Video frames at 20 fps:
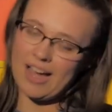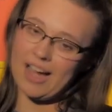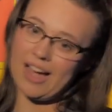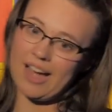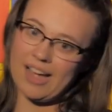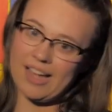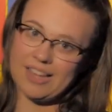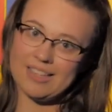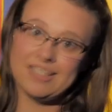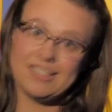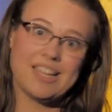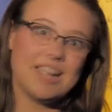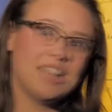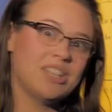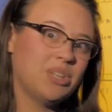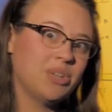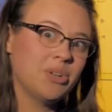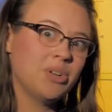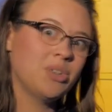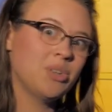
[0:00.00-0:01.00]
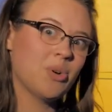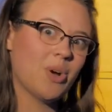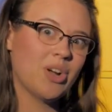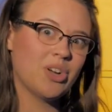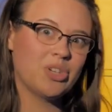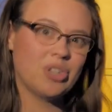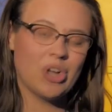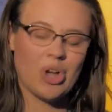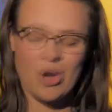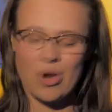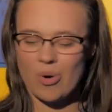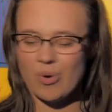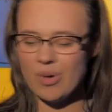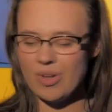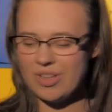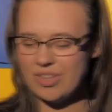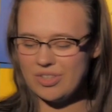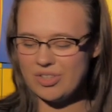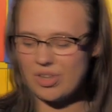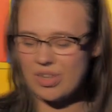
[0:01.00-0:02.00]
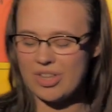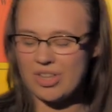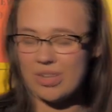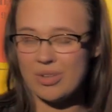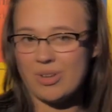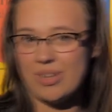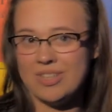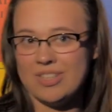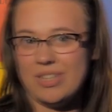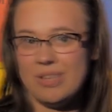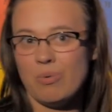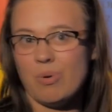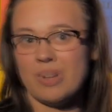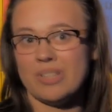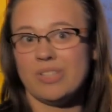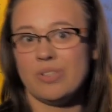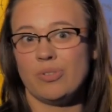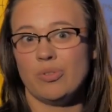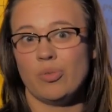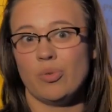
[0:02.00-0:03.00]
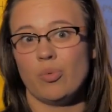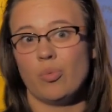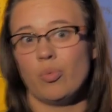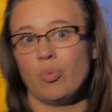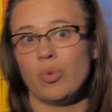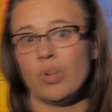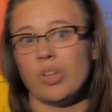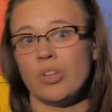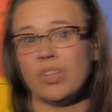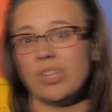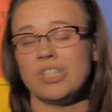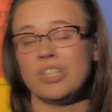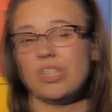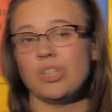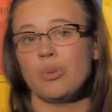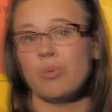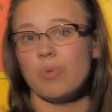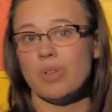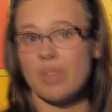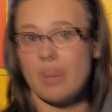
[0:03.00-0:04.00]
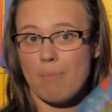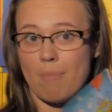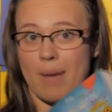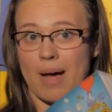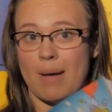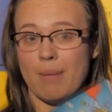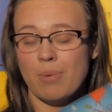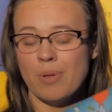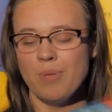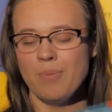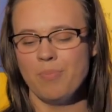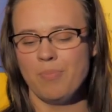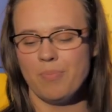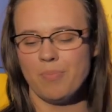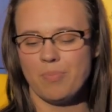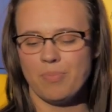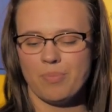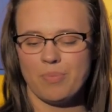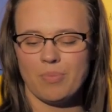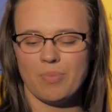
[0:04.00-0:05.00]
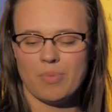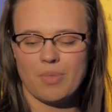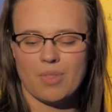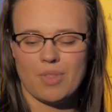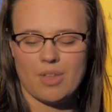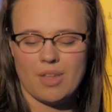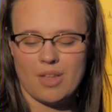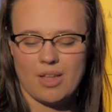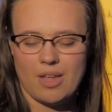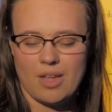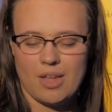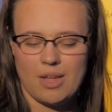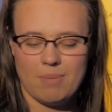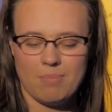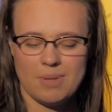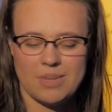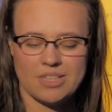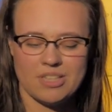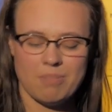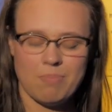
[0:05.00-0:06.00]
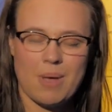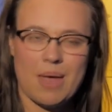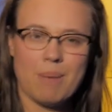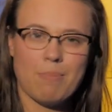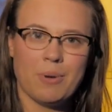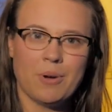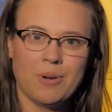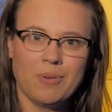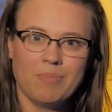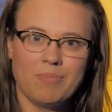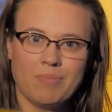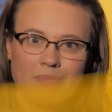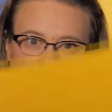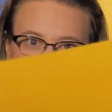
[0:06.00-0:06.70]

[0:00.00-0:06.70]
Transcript: Uh, stay tuned to our show so that you can see what, what you'll need to do with a Bible, piece of paper,